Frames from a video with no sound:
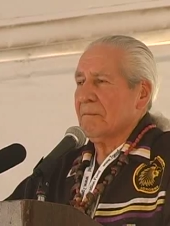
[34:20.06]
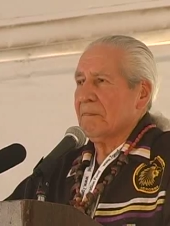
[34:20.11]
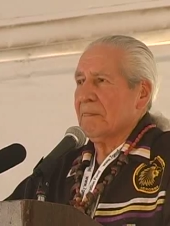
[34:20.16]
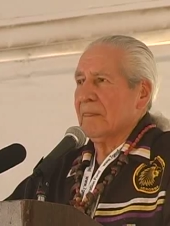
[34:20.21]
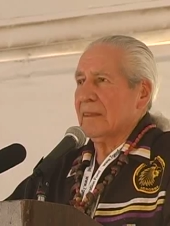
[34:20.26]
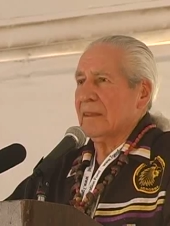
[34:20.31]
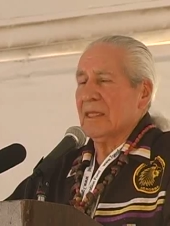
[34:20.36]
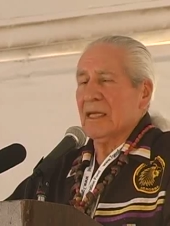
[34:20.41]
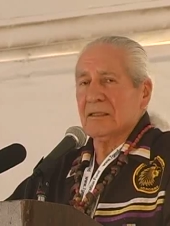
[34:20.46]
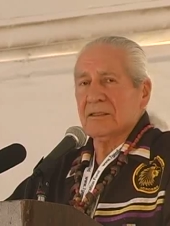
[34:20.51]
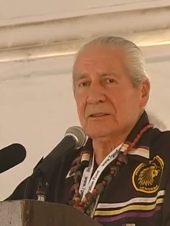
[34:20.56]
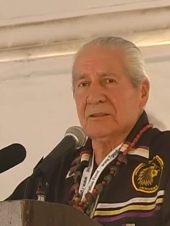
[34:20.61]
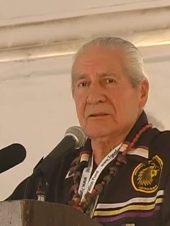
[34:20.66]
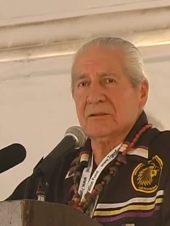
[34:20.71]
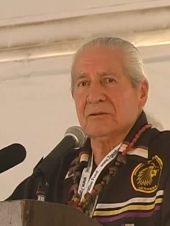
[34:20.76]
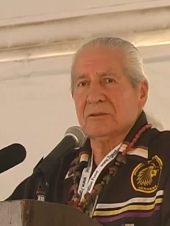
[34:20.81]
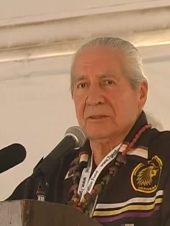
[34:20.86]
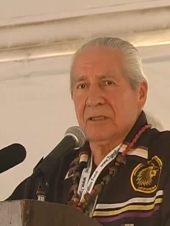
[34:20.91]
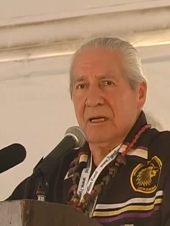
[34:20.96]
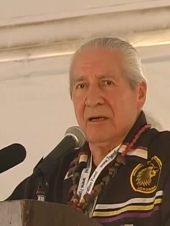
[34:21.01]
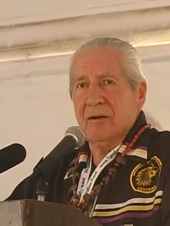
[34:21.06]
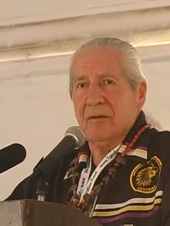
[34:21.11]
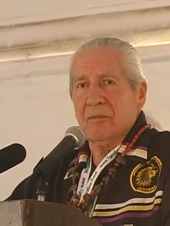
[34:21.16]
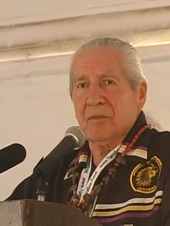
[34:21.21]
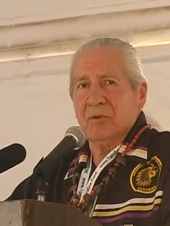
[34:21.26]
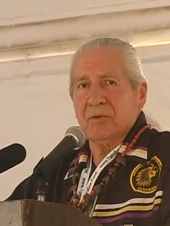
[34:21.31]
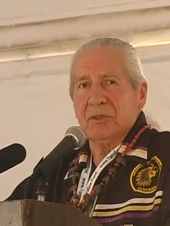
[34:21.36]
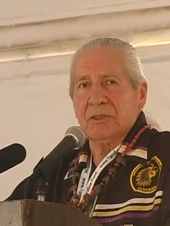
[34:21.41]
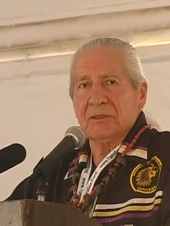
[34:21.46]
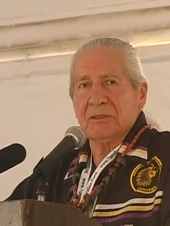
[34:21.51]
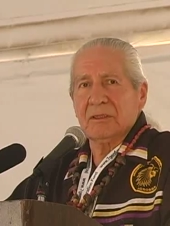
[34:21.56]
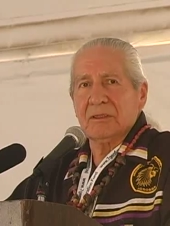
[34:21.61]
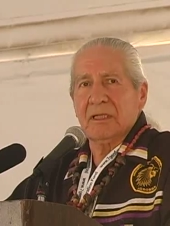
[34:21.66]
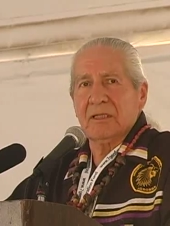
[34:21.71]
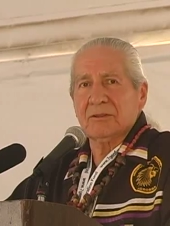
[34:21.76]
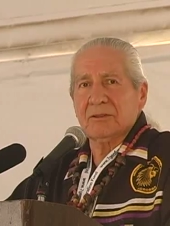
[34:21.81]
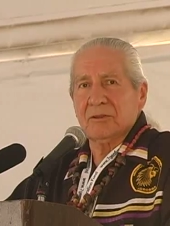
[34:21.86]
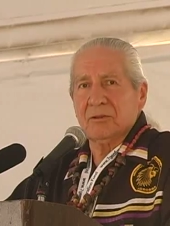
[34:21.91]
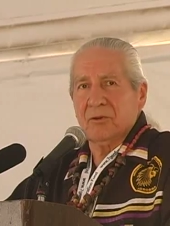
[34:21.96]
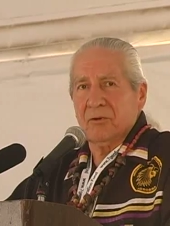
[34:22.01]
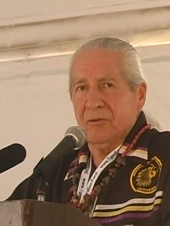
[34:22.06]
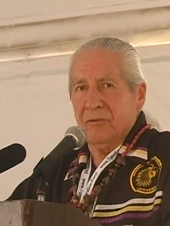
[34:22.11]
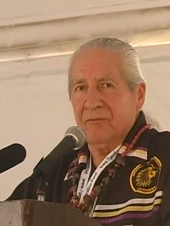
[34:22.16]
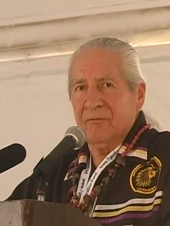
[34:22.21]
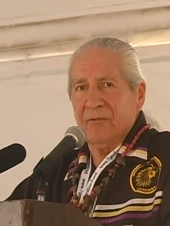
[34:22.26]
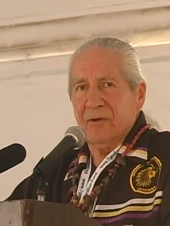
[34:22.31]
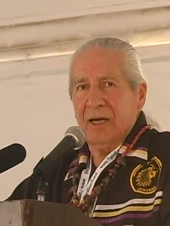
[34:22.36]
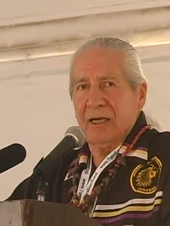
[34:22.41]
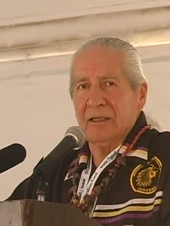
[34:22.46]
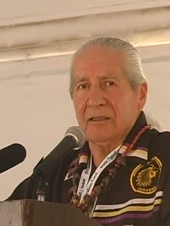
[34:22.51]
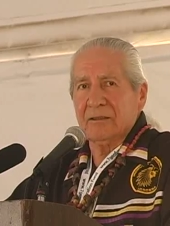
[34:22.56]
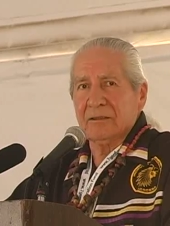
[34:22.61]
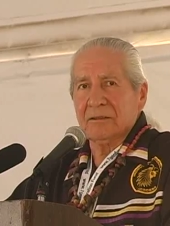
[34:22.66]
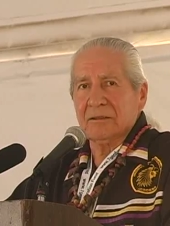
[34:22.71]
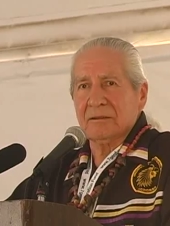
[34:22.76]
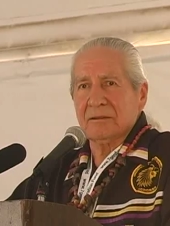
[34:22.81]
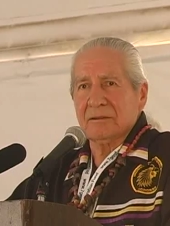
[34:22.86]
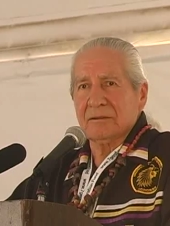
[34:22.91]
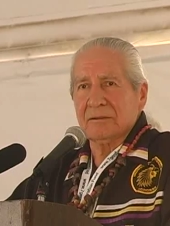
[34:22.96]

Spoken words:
And that's your ceremonies, and that's your home fires.